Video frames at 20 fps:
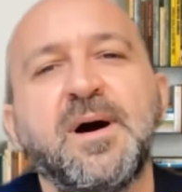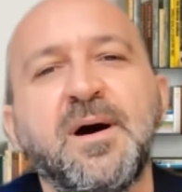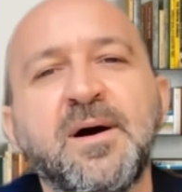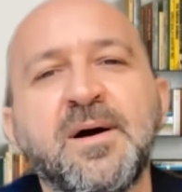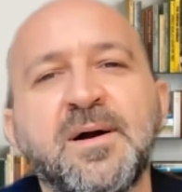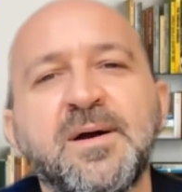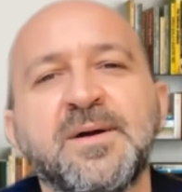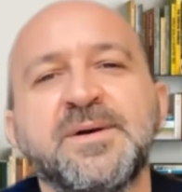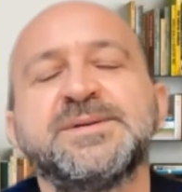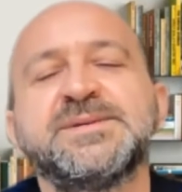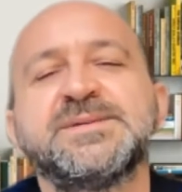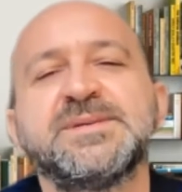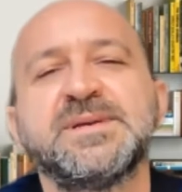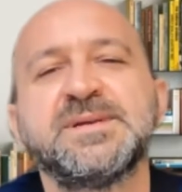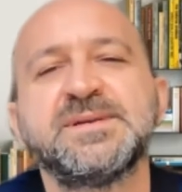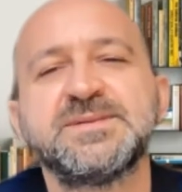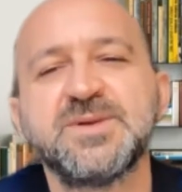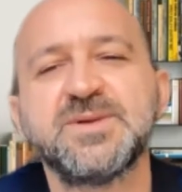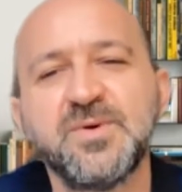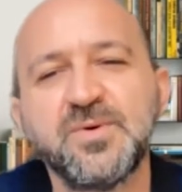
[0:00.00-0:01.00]
art
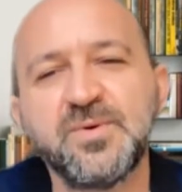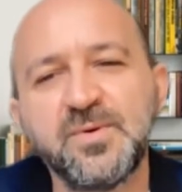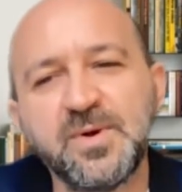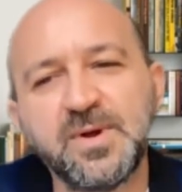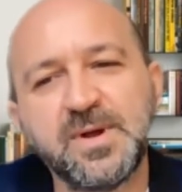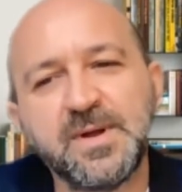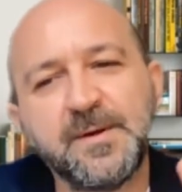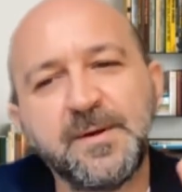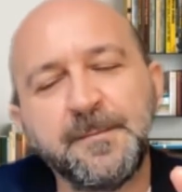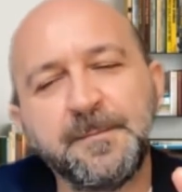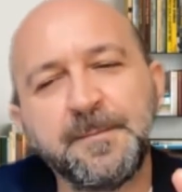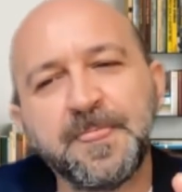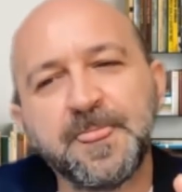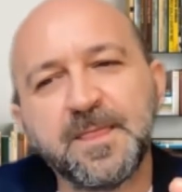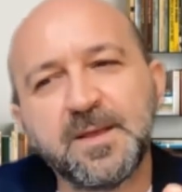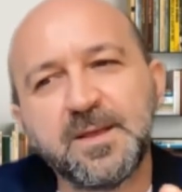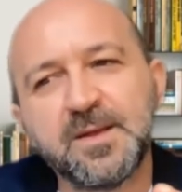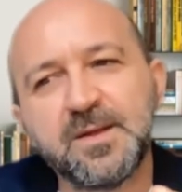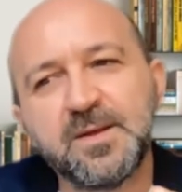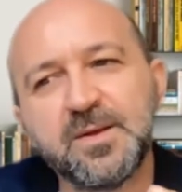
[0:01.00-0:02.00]
and so
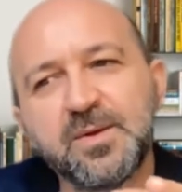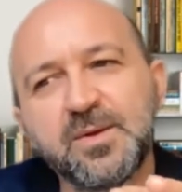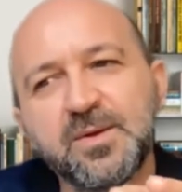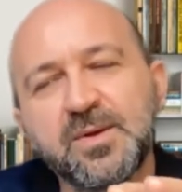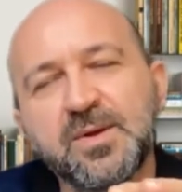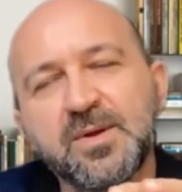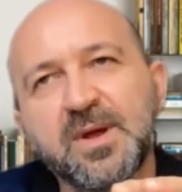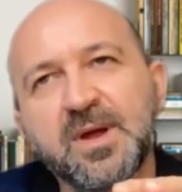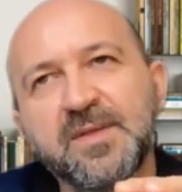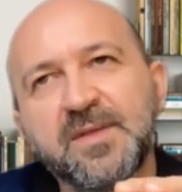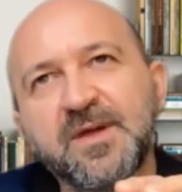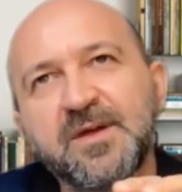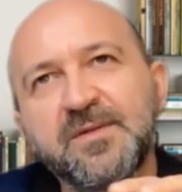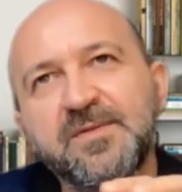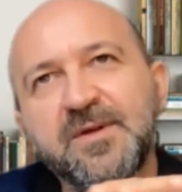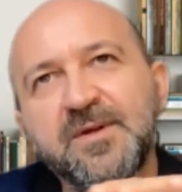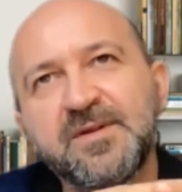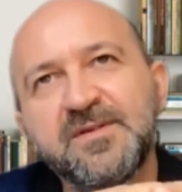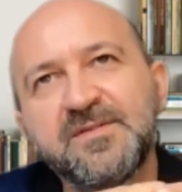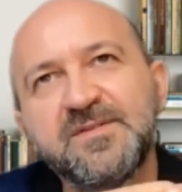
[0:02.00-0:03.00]
uh,
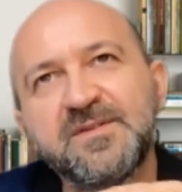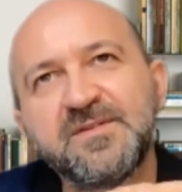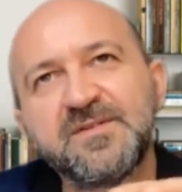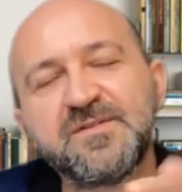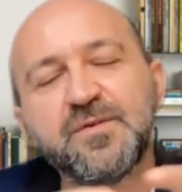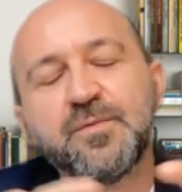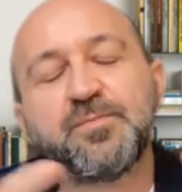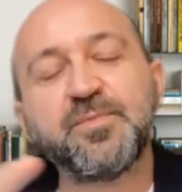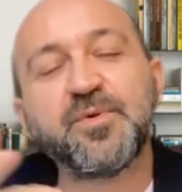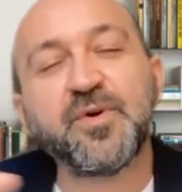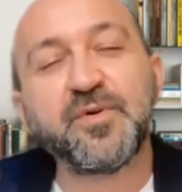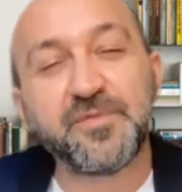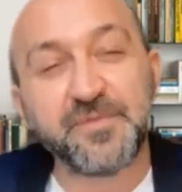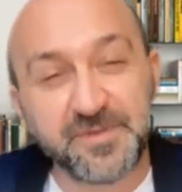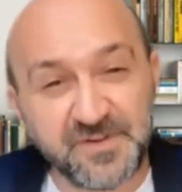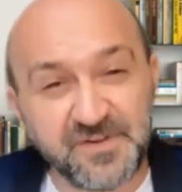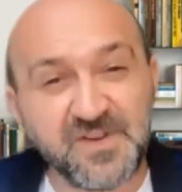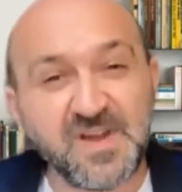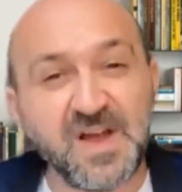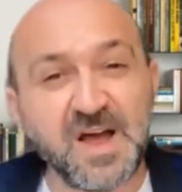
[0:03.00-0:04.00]
that there is this
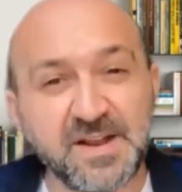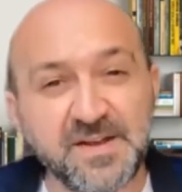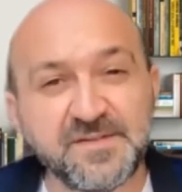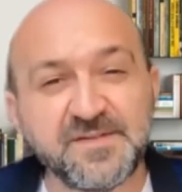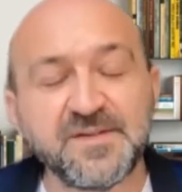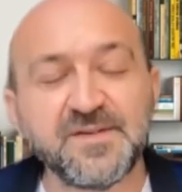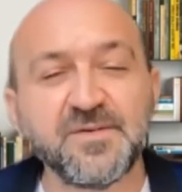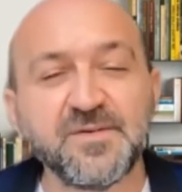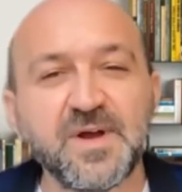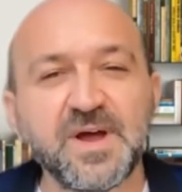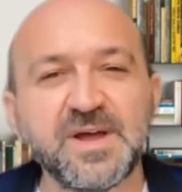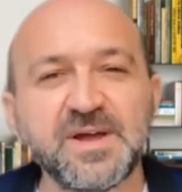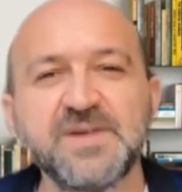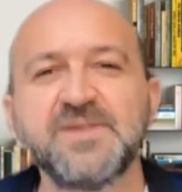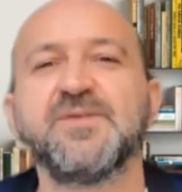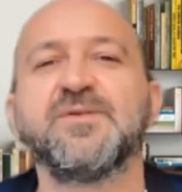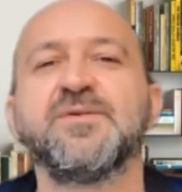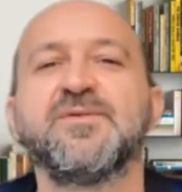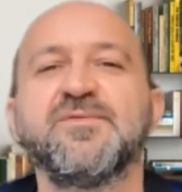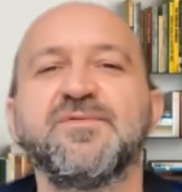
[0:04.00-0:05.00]
superficiality
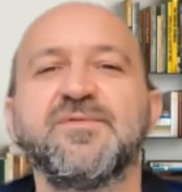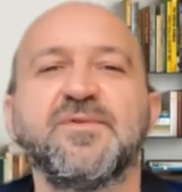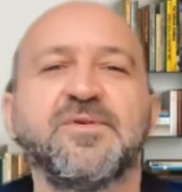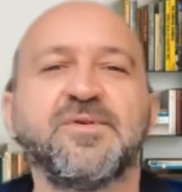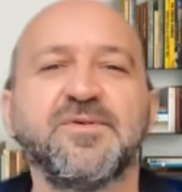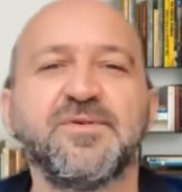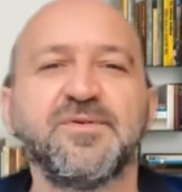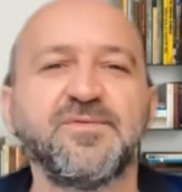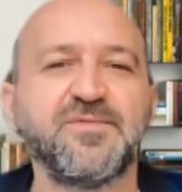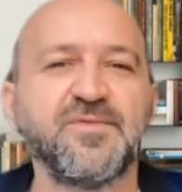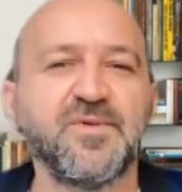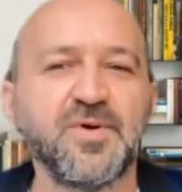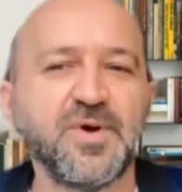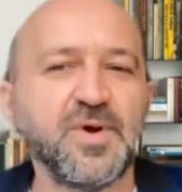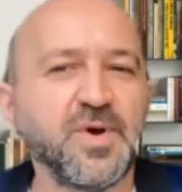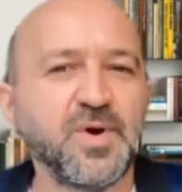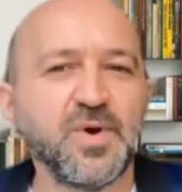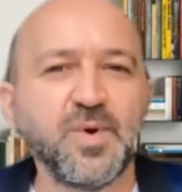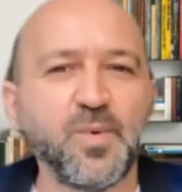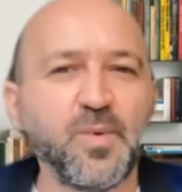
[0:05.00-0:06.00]
right of of
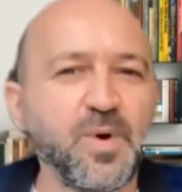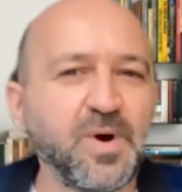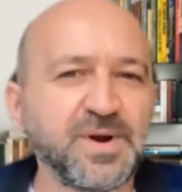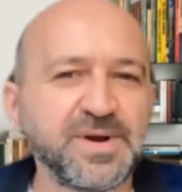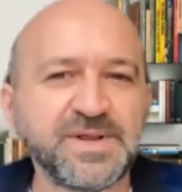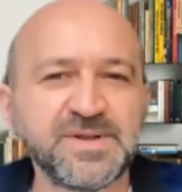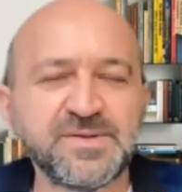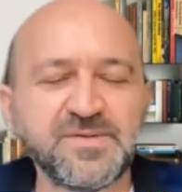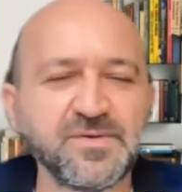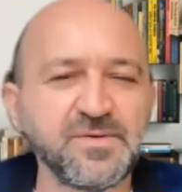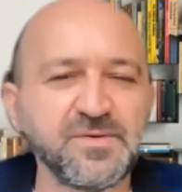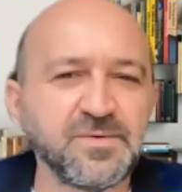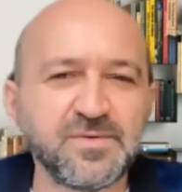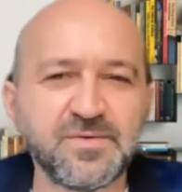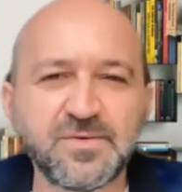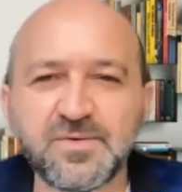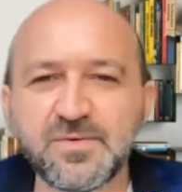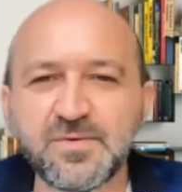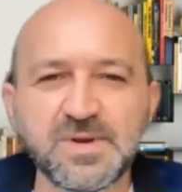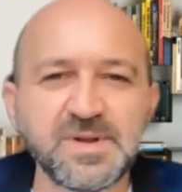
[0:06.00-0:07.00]
wanting to
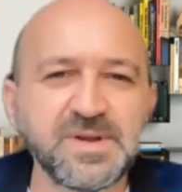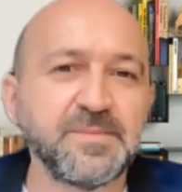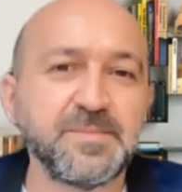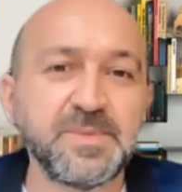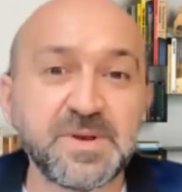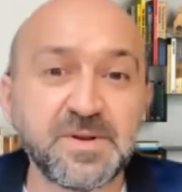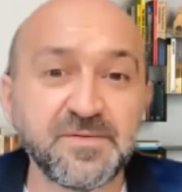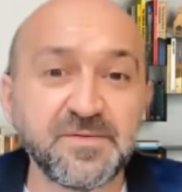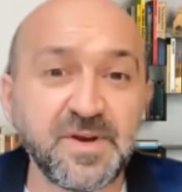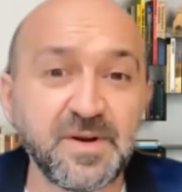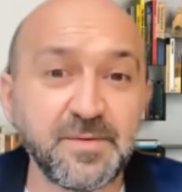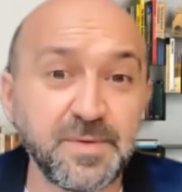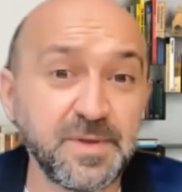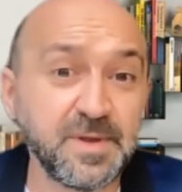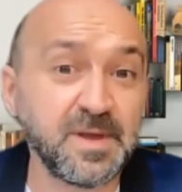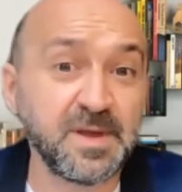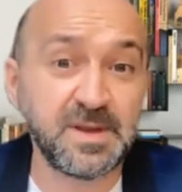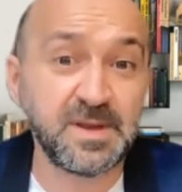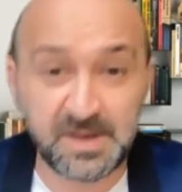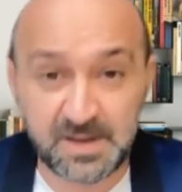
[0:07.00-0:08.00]
to do a little bit of
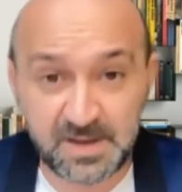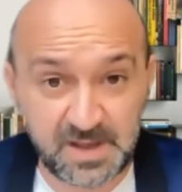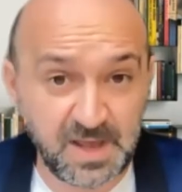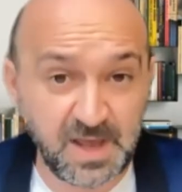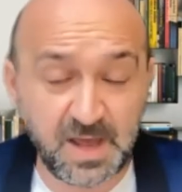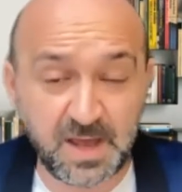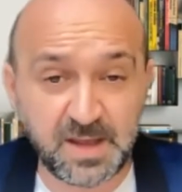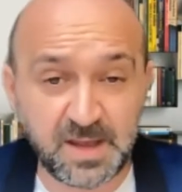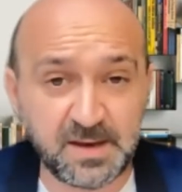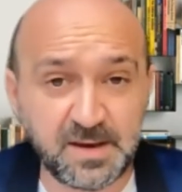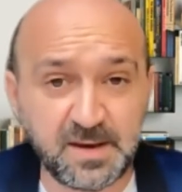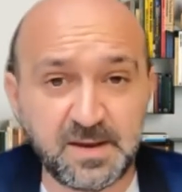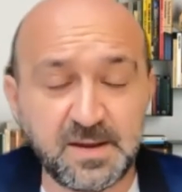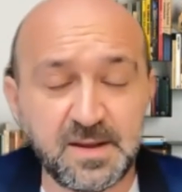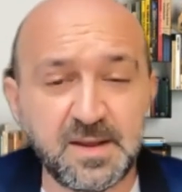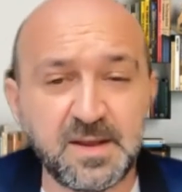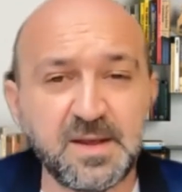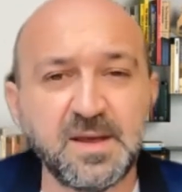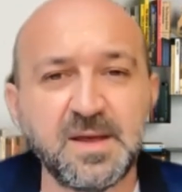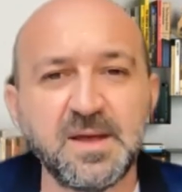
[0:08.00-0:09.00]
everything and in the end
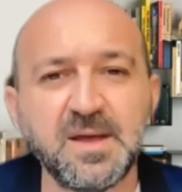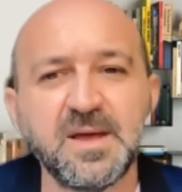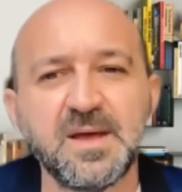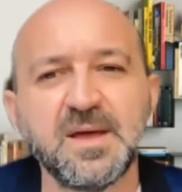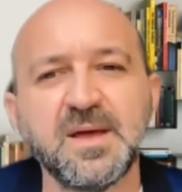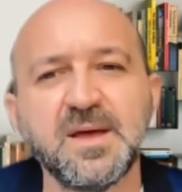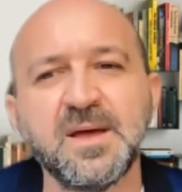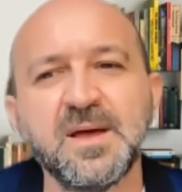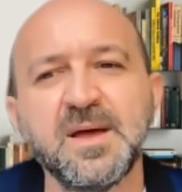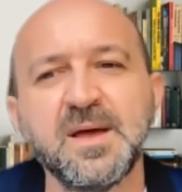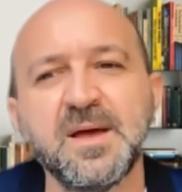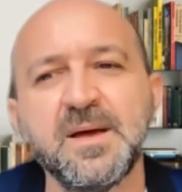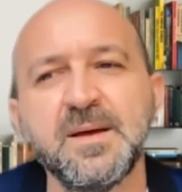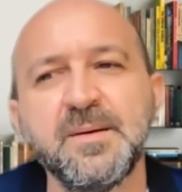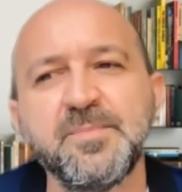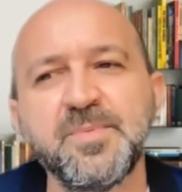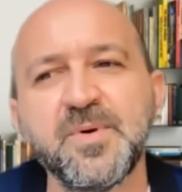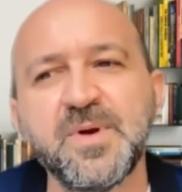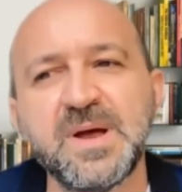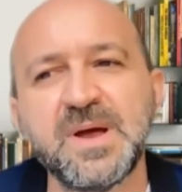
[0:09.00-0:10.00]
uh,
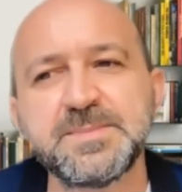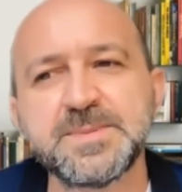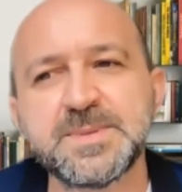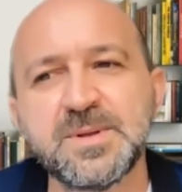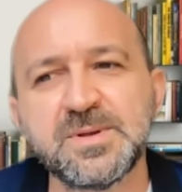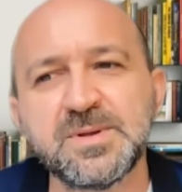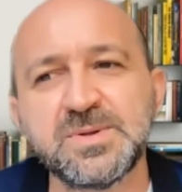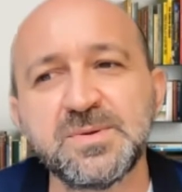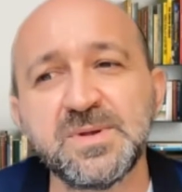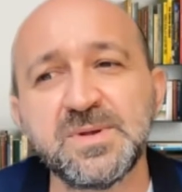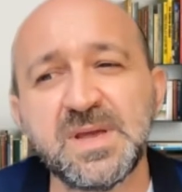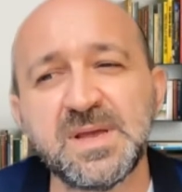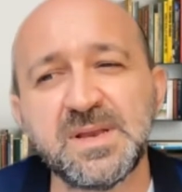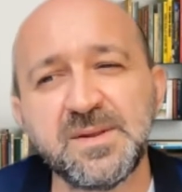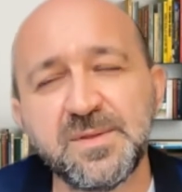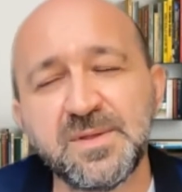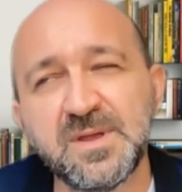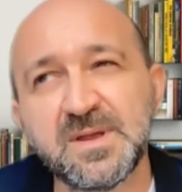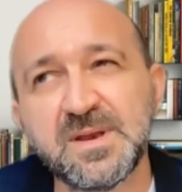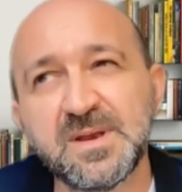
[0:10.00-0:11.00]
perhaps not doing
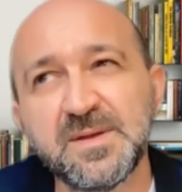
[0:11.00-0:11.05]
anything.